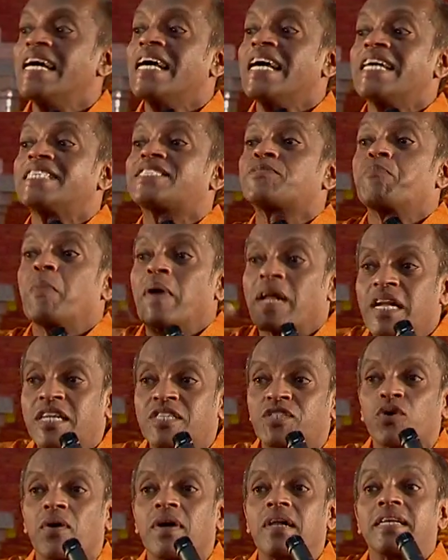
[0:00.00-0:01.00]
his
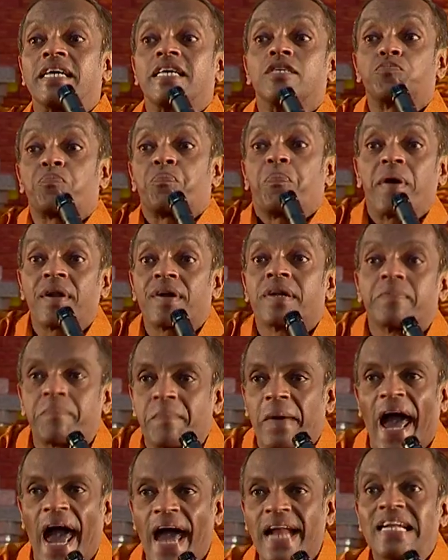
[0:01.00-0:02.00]
spirit
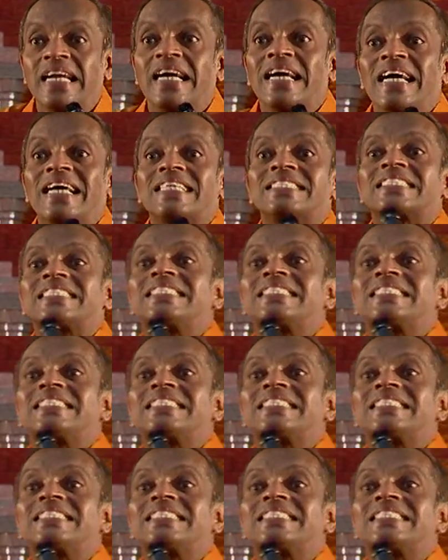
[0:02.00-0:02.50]
man is